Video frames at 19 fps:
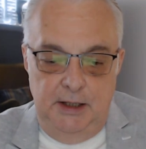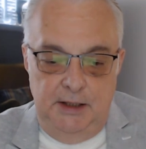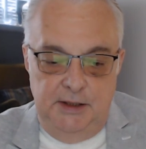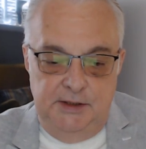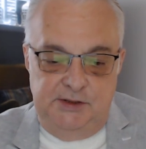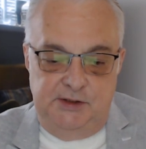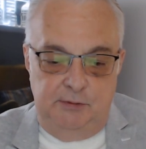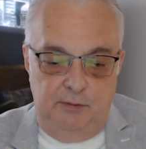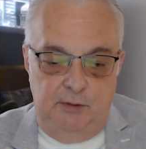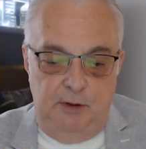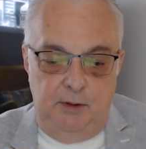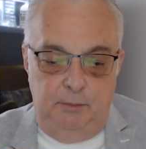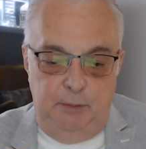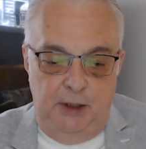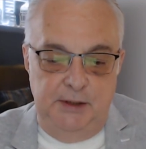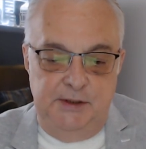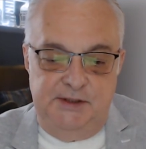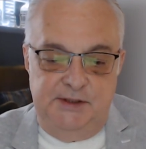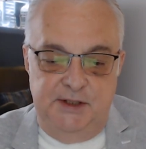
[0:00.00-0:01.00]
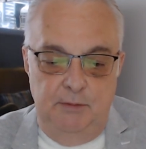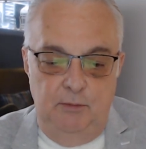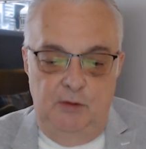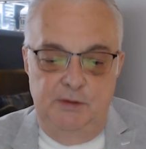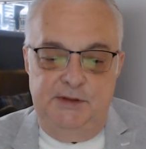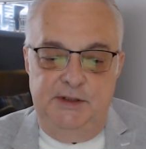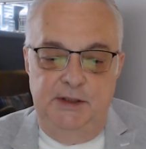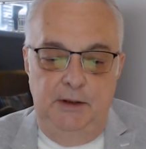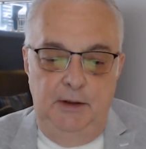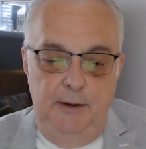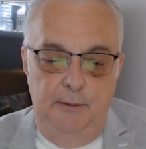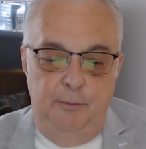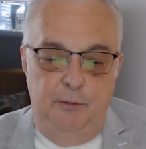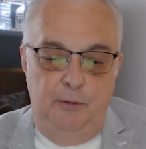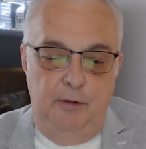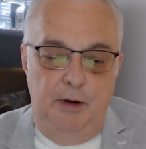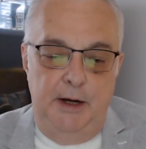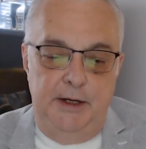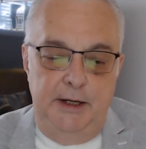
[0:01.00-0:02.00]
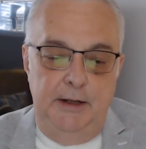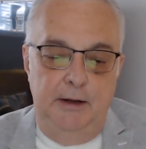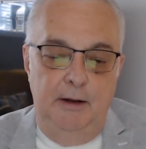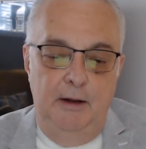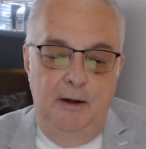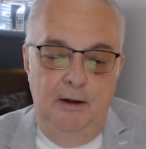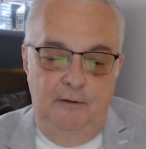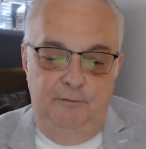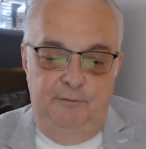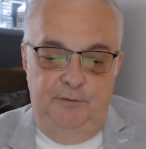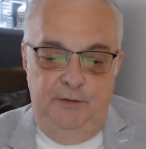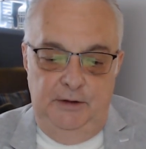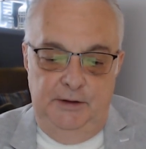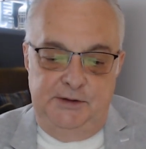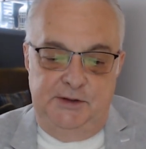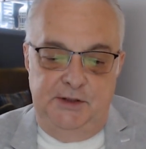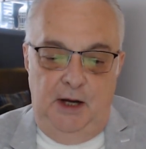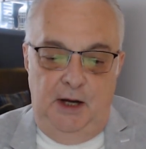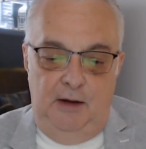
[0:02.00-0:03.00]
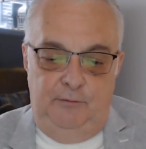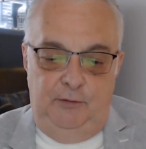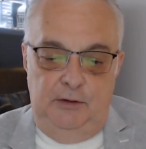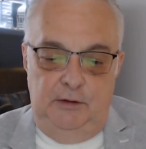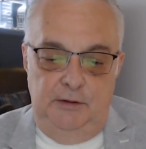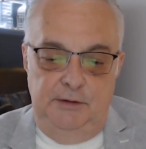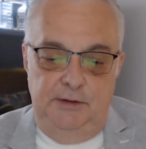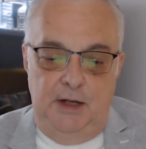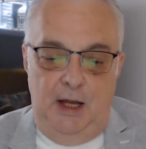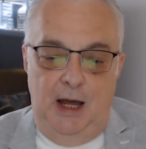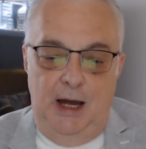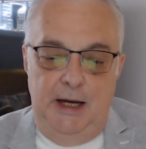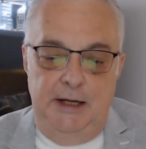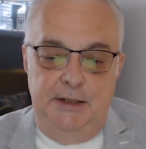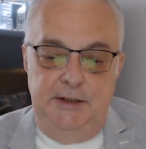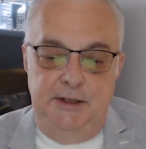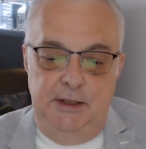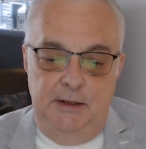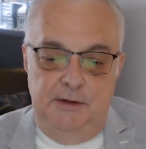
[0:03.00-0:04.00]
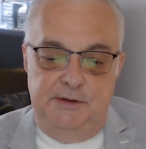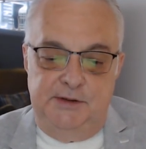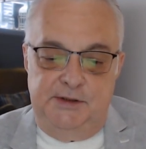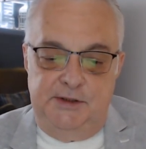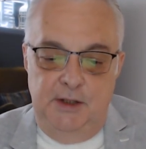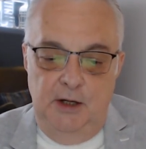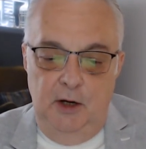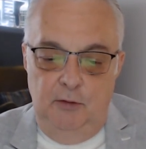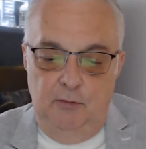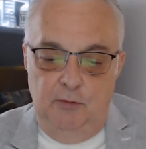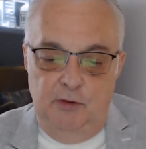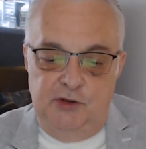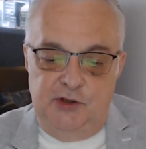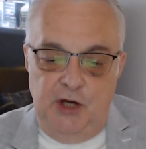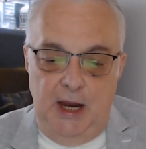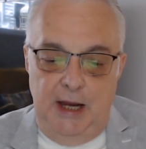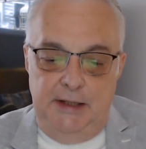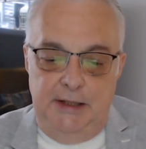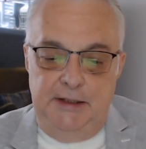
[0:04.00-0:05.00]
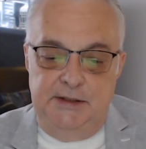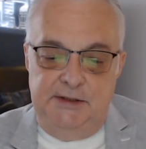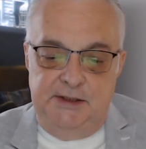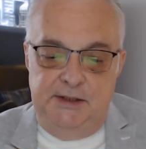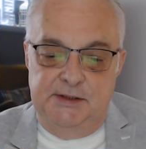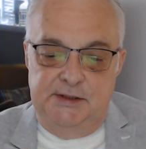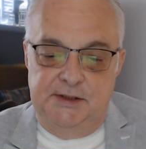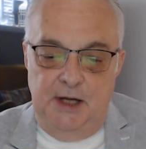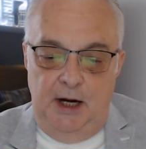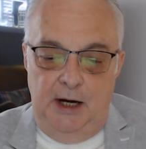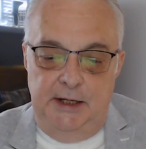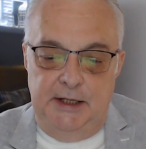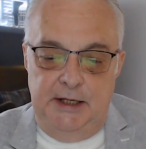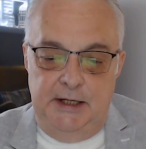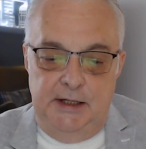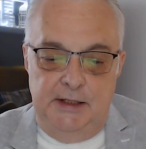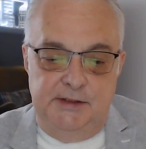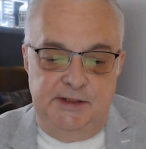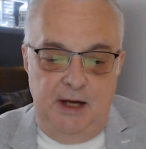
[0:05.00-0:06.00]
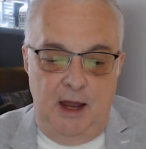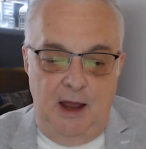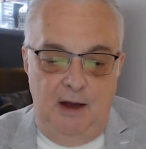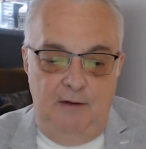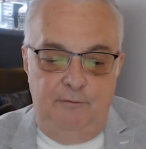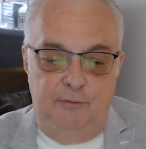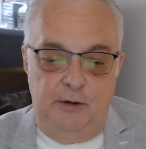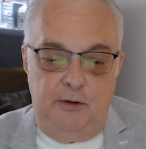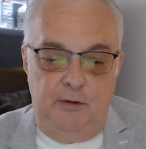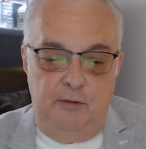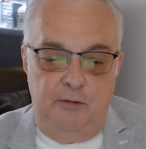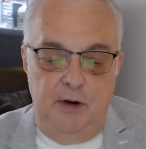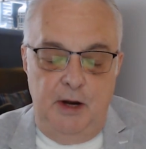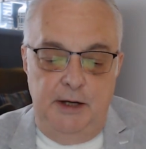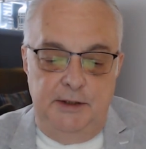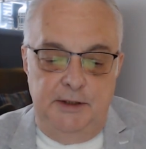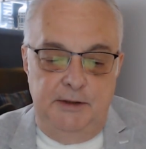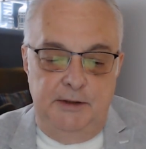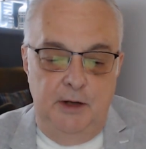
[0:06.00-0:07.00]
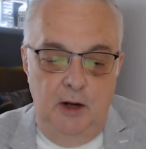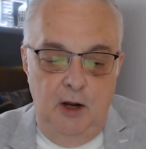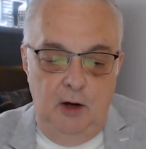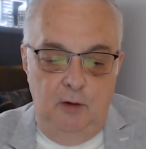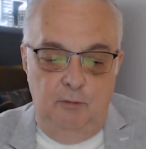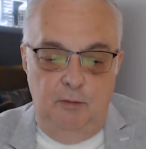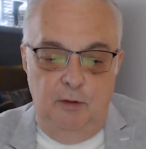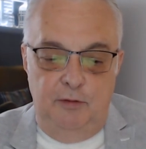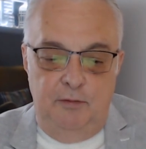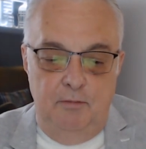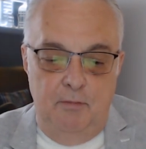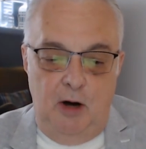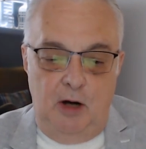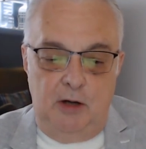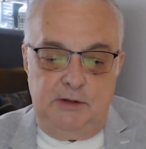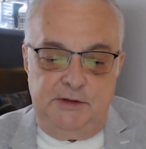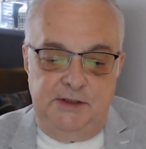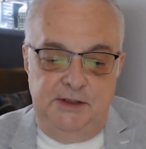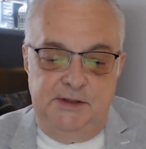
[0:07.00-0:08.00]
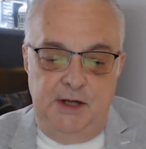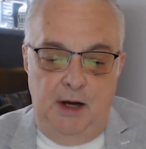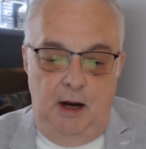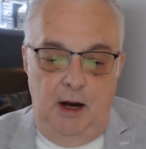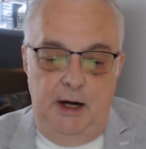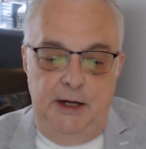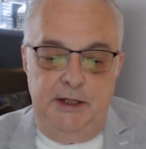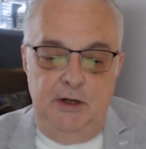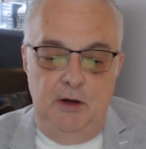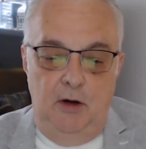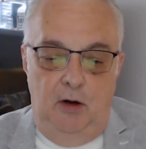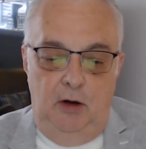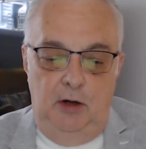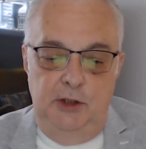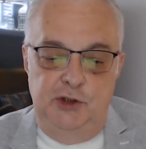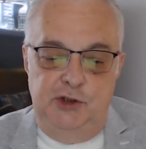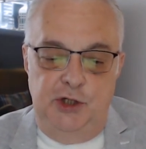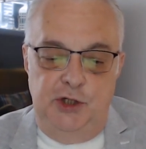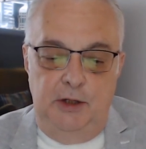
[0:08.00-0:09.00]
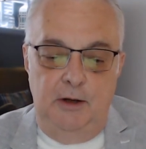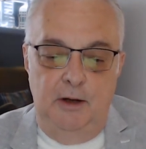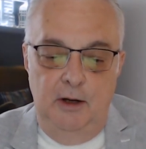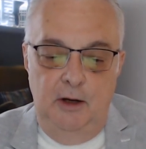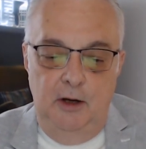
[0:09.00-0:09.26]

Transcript: is to replace the most liberating philosophical ideas which any society has ever created with Marxist ideology,